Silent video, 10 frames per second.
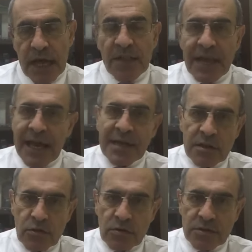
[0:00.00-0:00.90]
And the
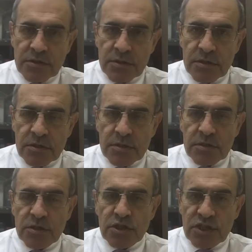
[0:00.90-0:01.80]
landlord
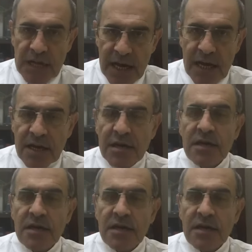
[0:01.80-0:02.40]
shall